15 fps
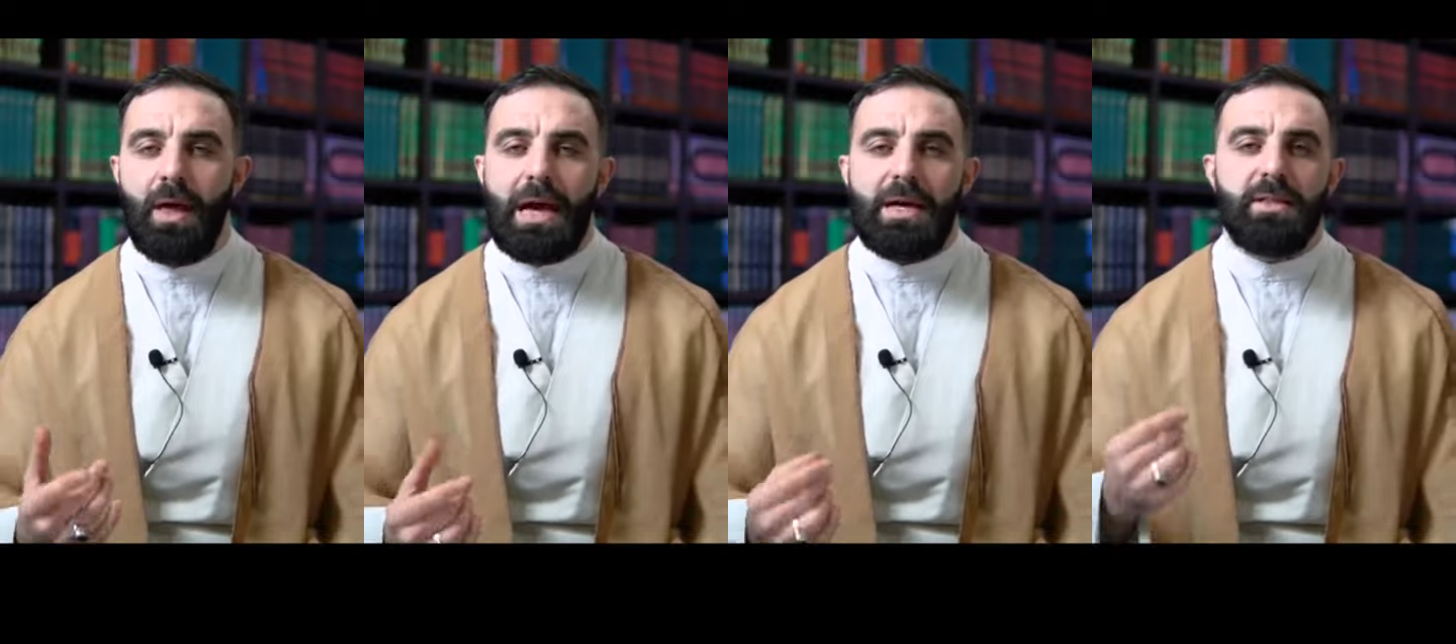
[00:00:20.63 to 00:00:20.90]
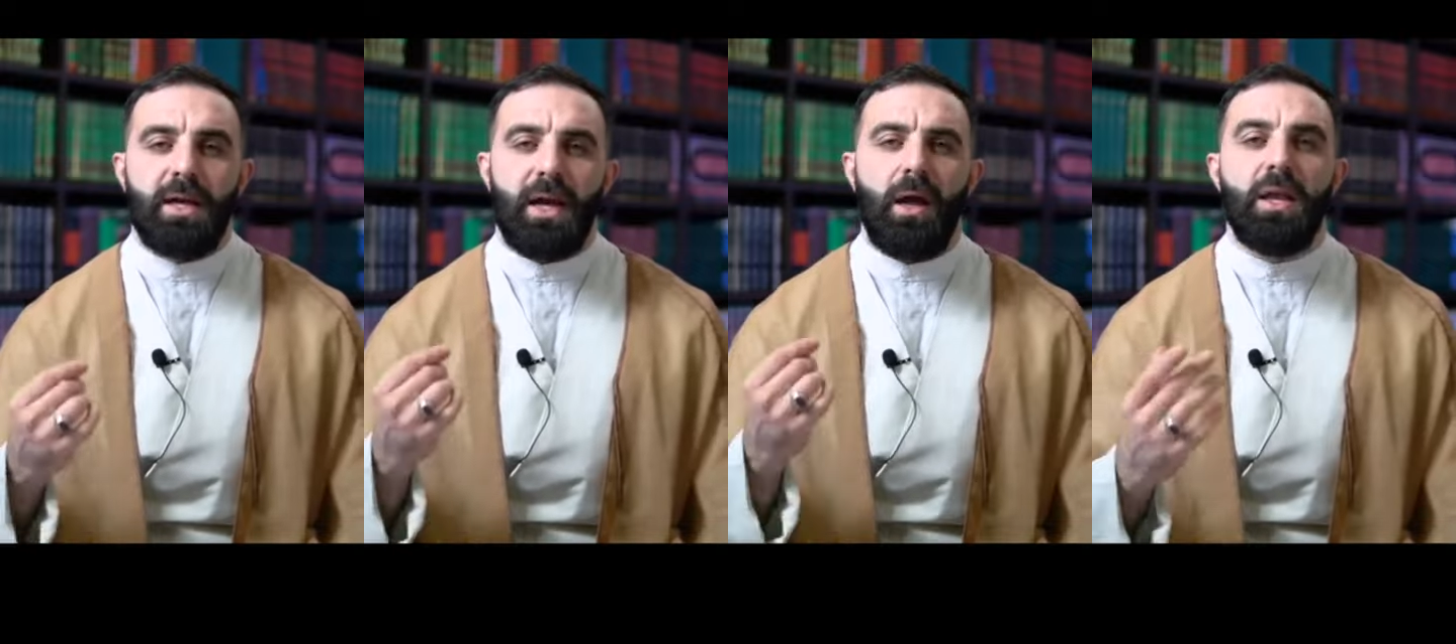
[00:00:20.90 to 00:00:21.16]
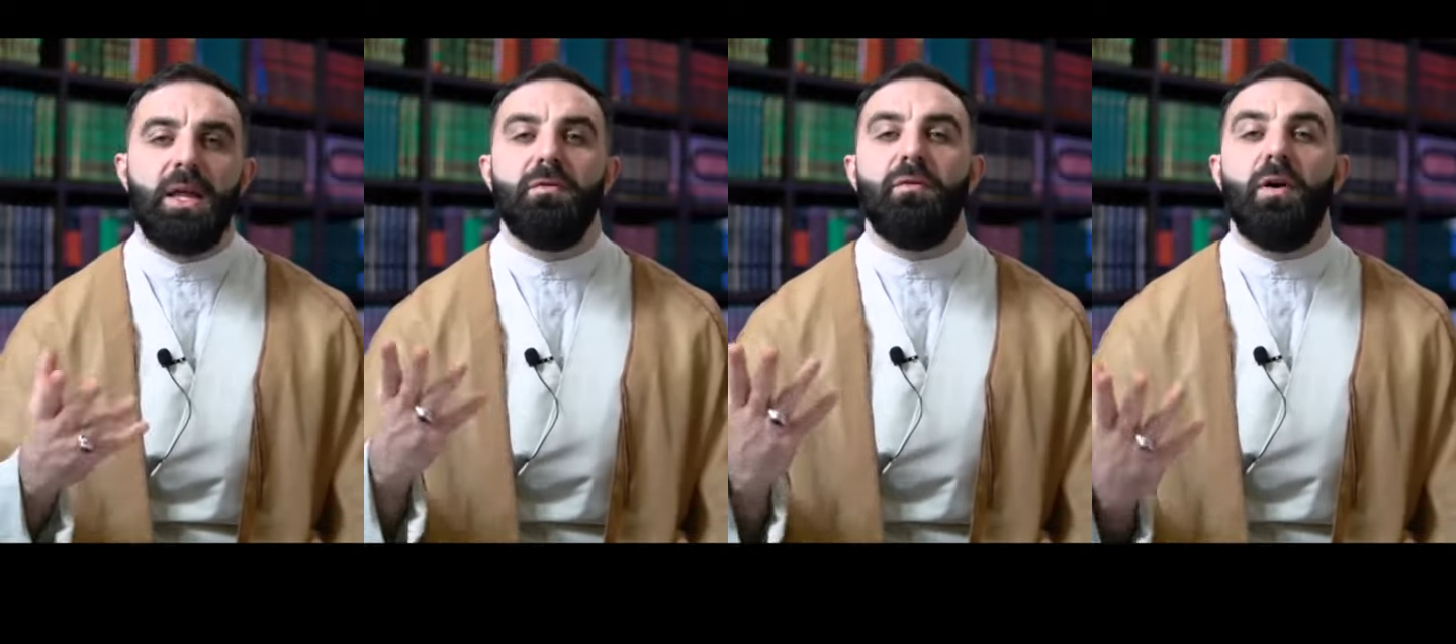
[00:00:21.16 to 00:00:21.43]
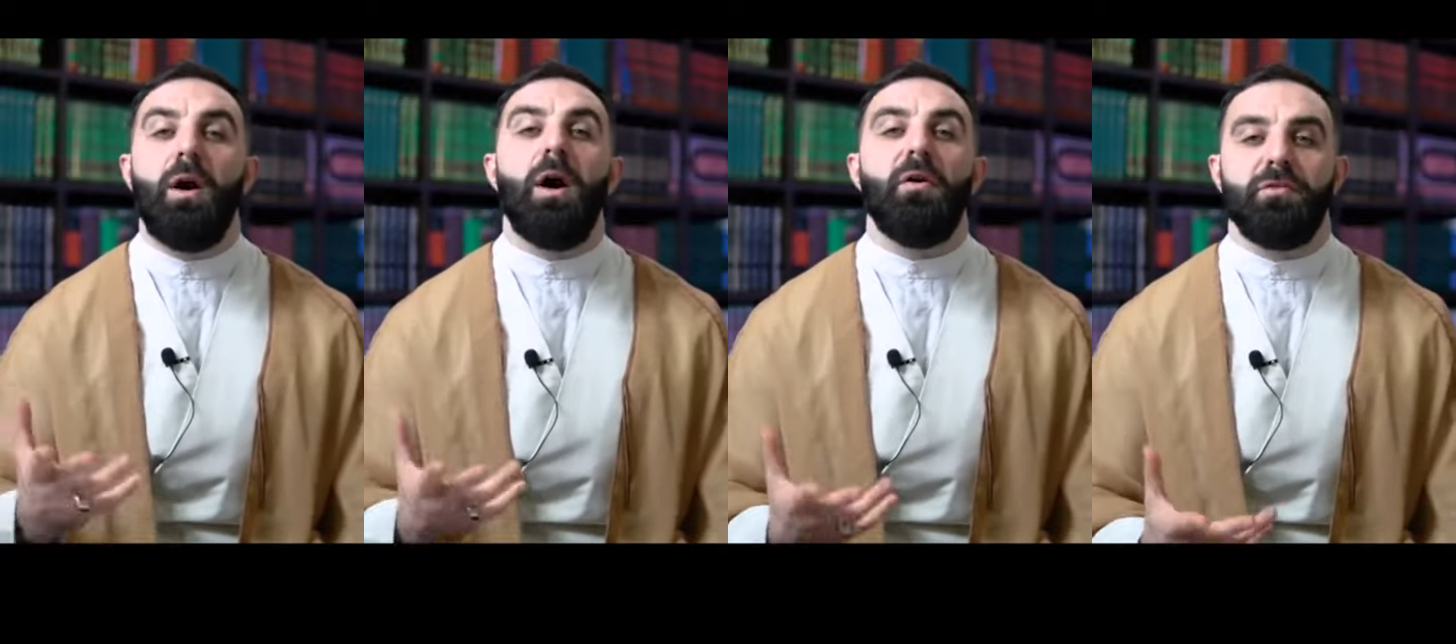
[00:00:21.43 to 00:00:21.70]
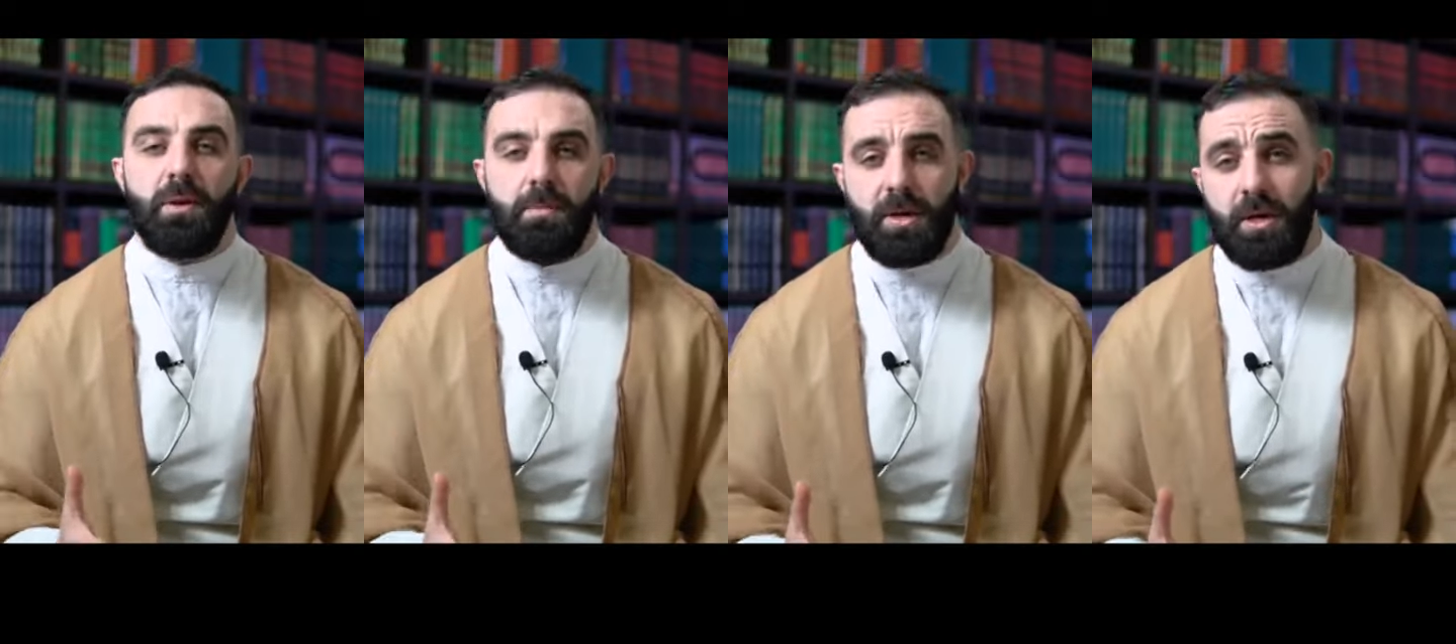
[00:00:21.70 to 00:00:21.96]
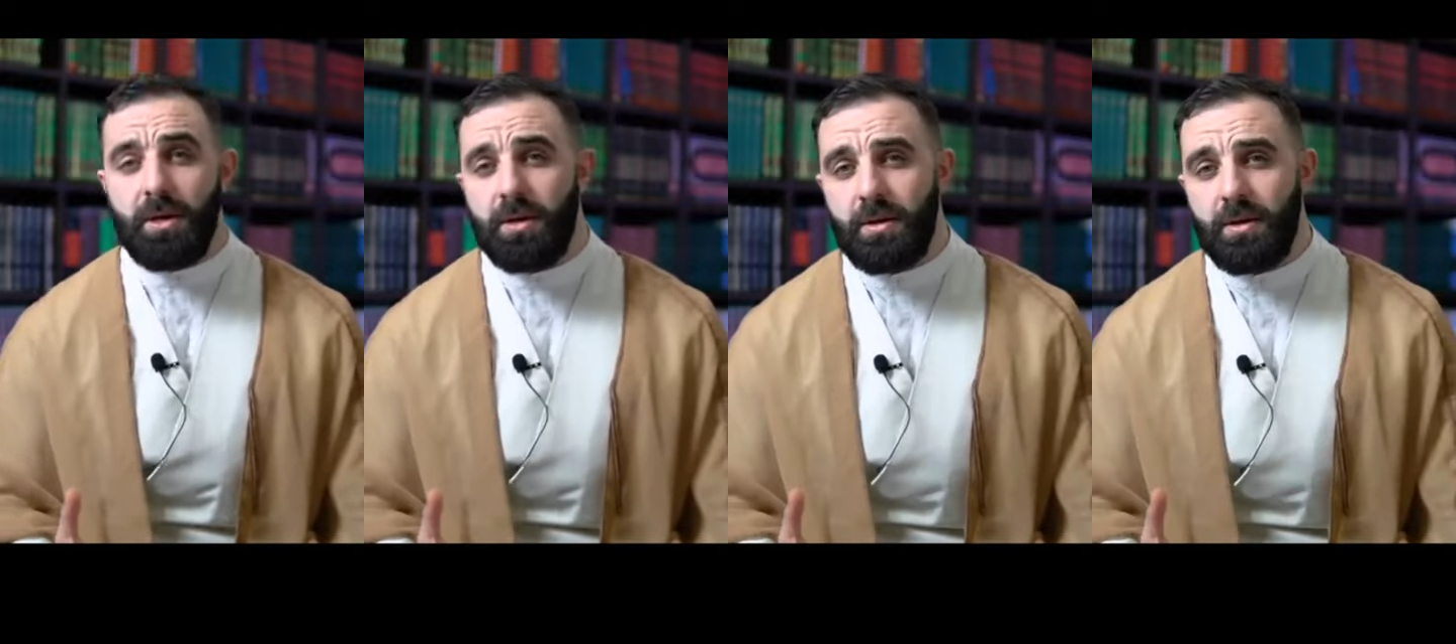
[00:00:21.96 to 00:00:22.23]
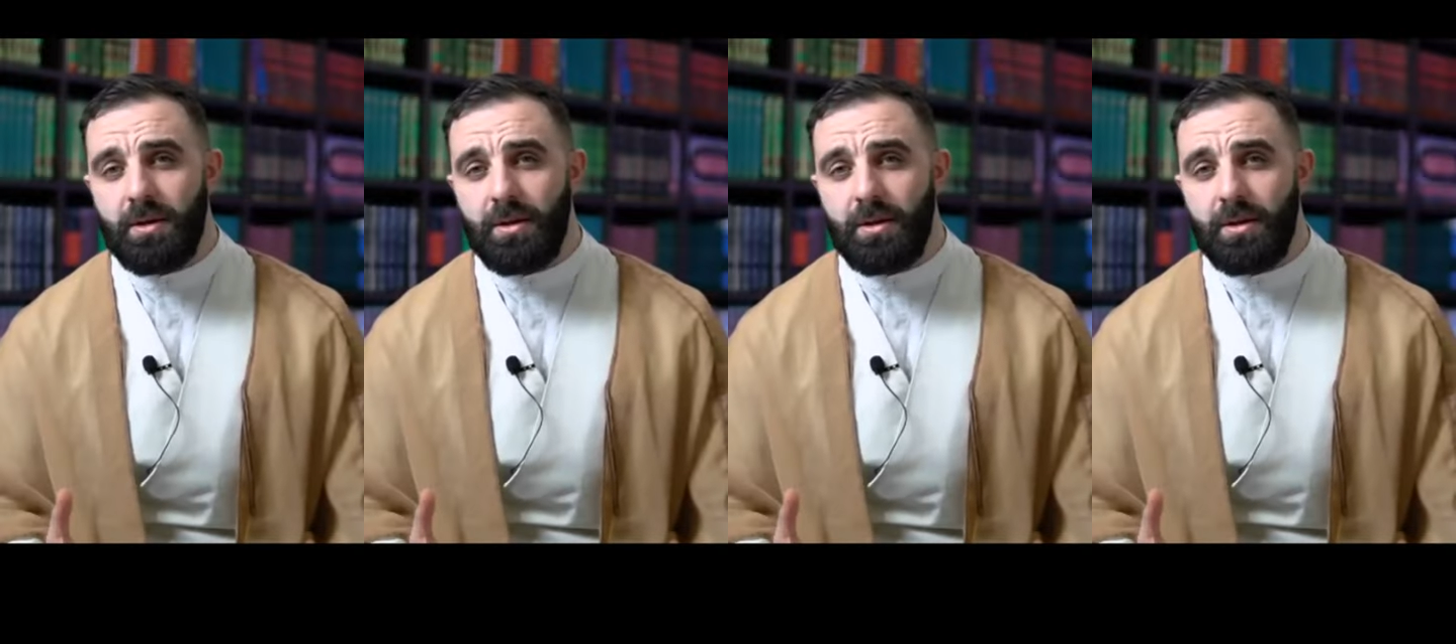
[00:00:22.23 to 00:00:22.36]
and the Khalifa after me?